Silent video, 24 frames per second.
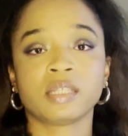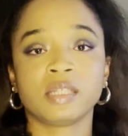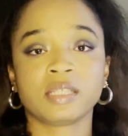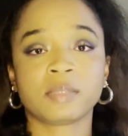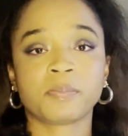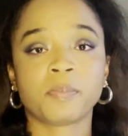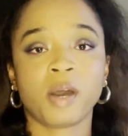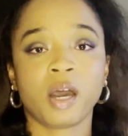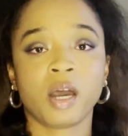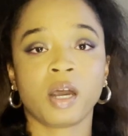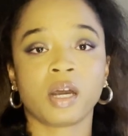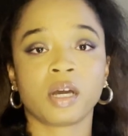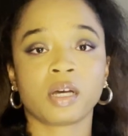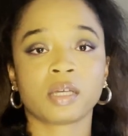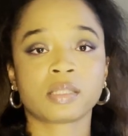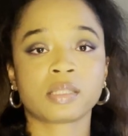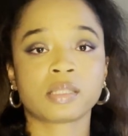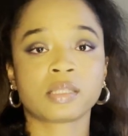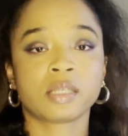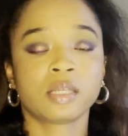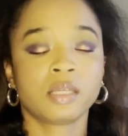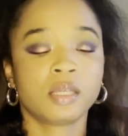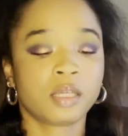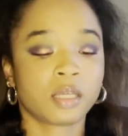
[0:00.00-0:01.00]
this
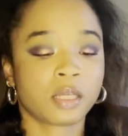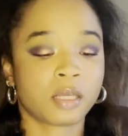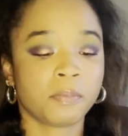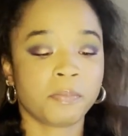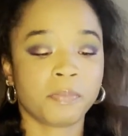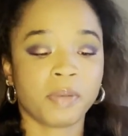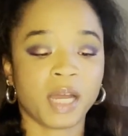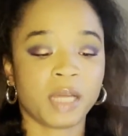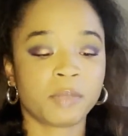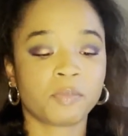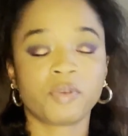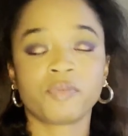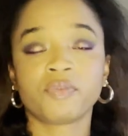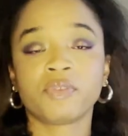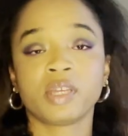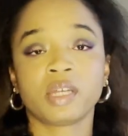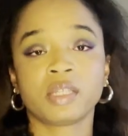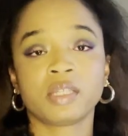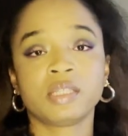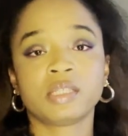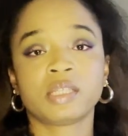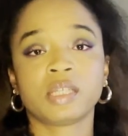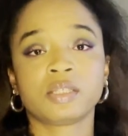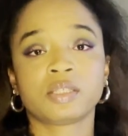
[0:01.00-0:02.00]
past, combined with the
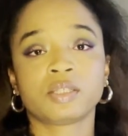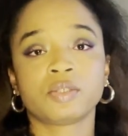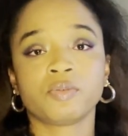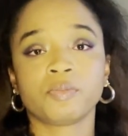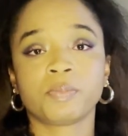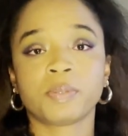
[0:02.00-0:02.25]
unintentional